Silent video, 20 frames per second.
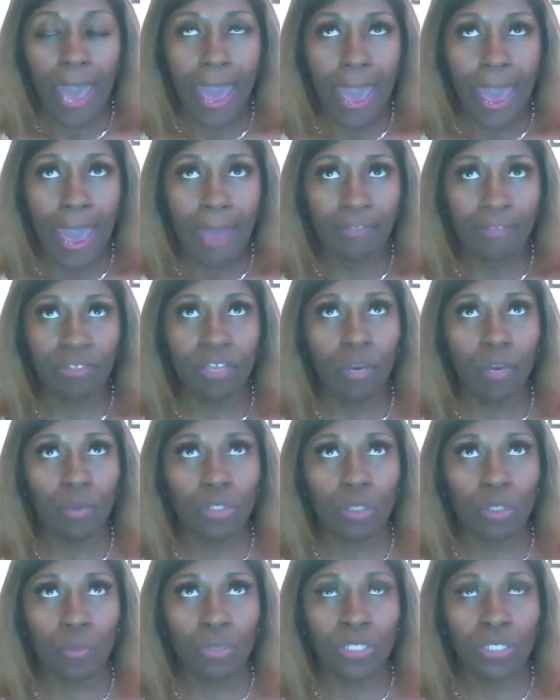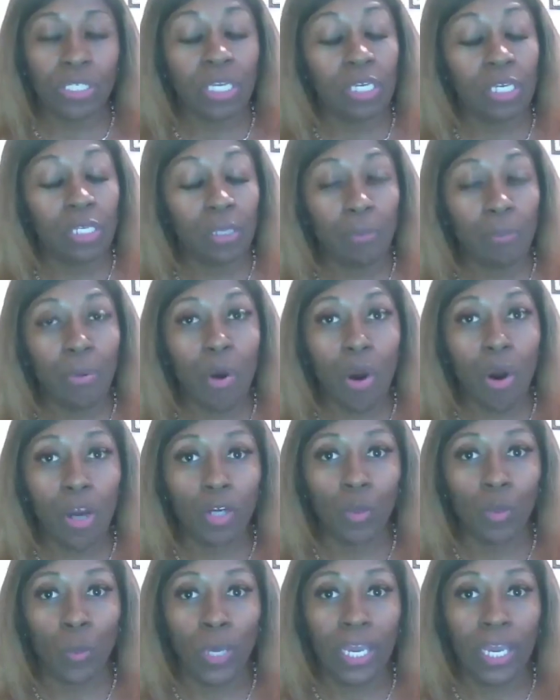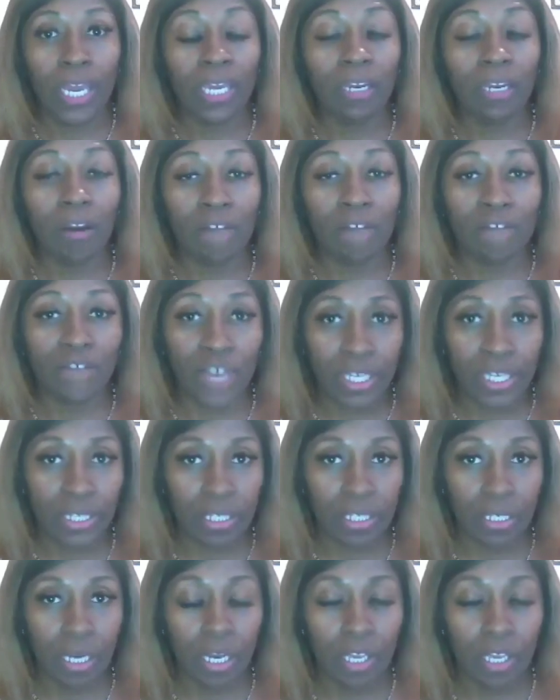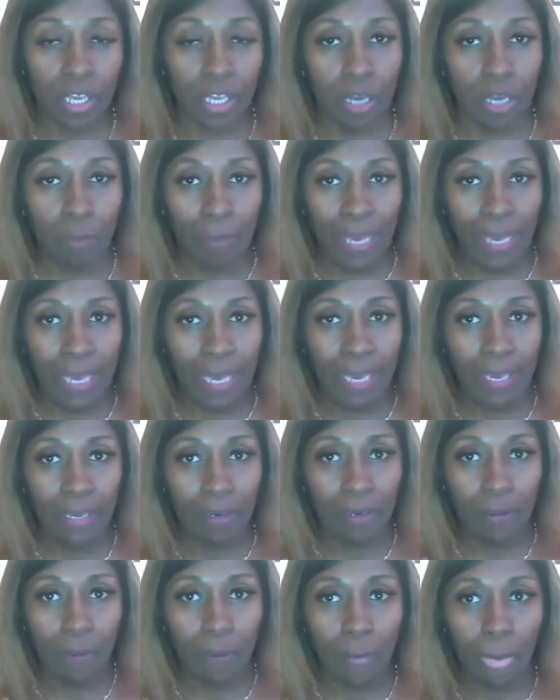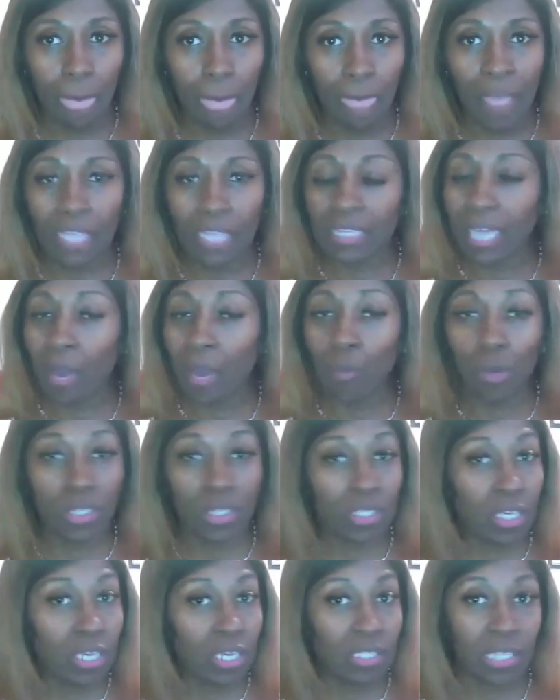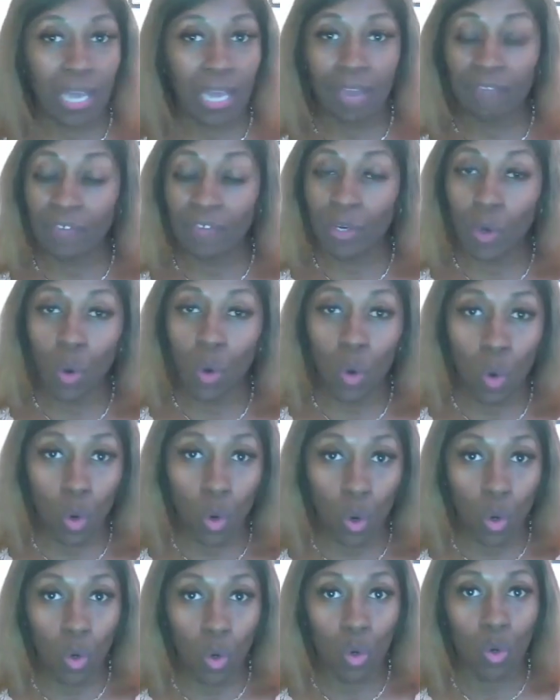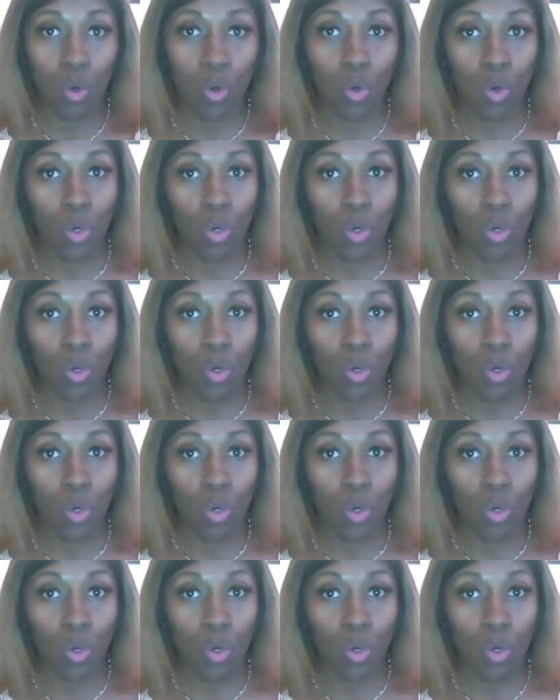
and there was a particular part where it affected a young man that wasn't his life at all,